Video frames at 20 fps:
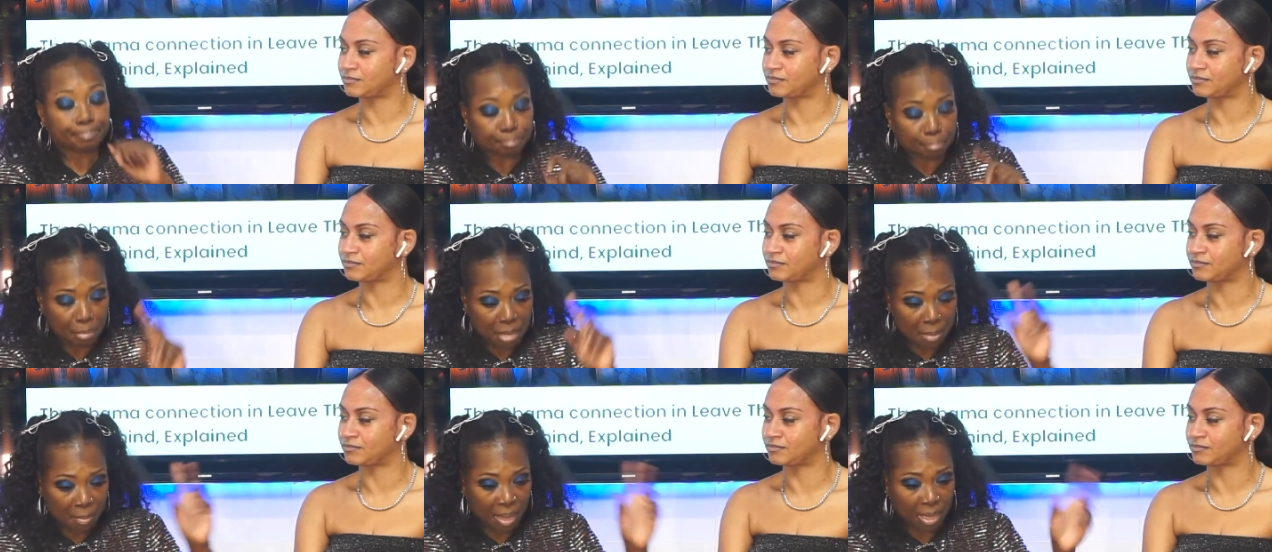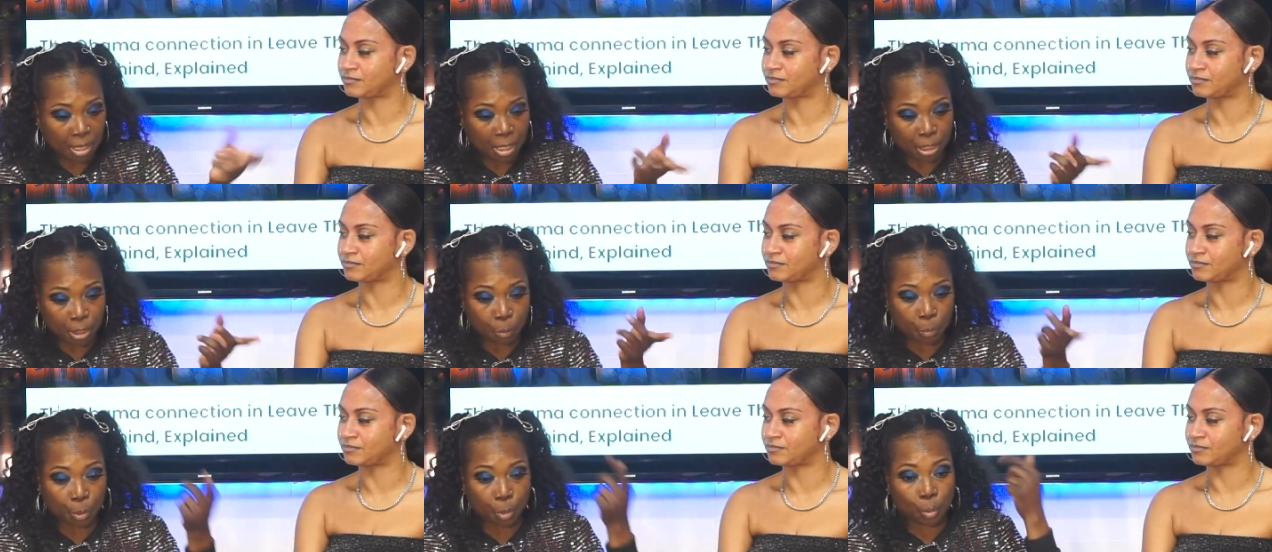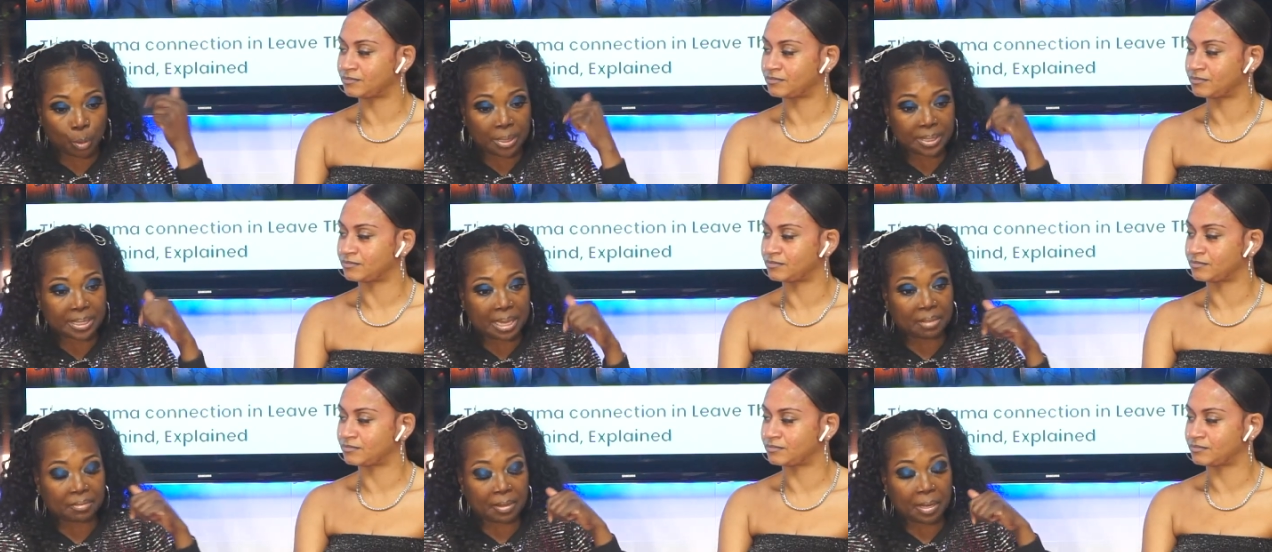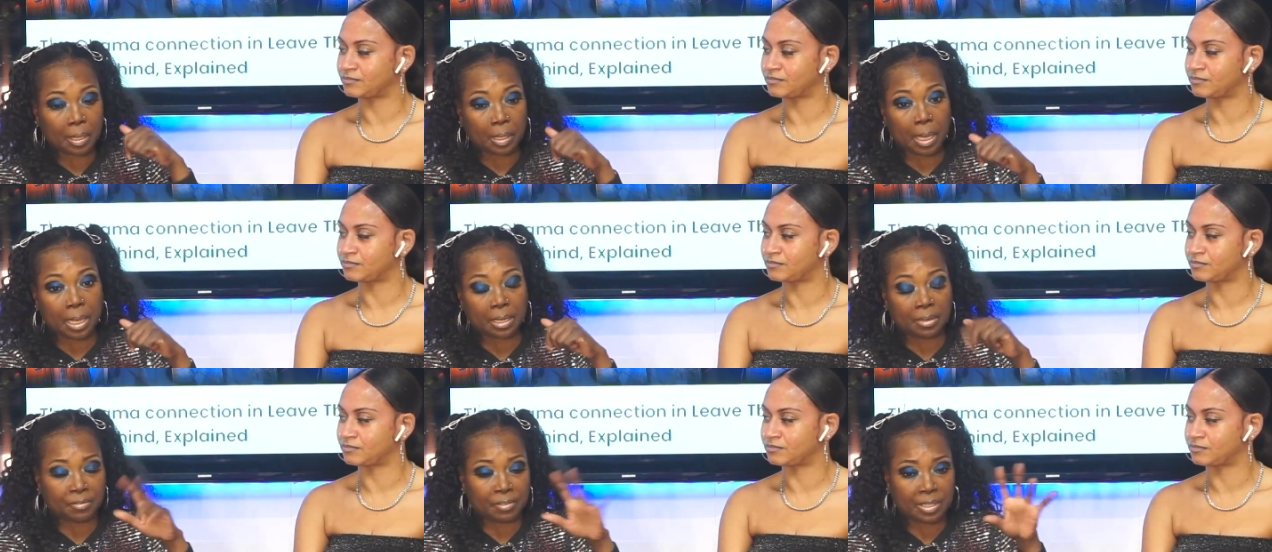Speaker 1: Me and my cousin were going to South
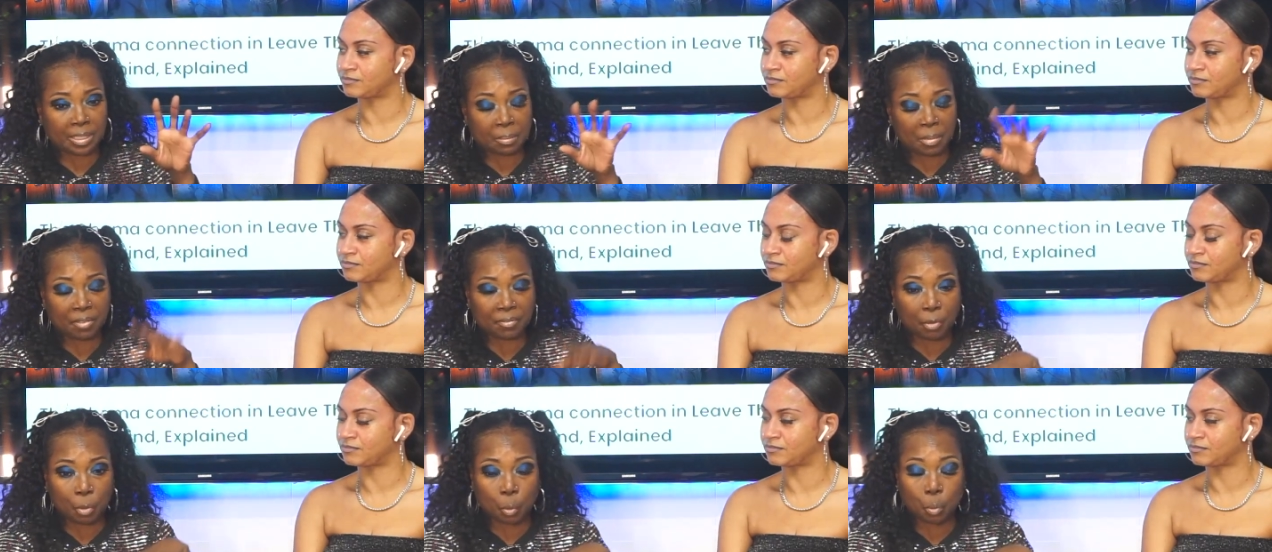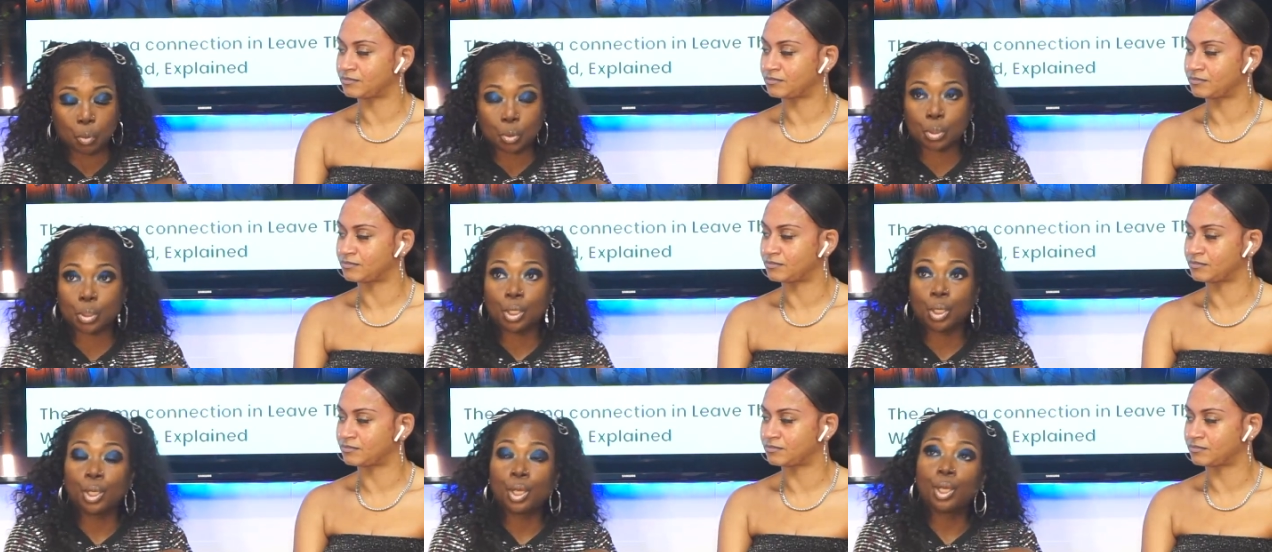Carolina to visit my folks,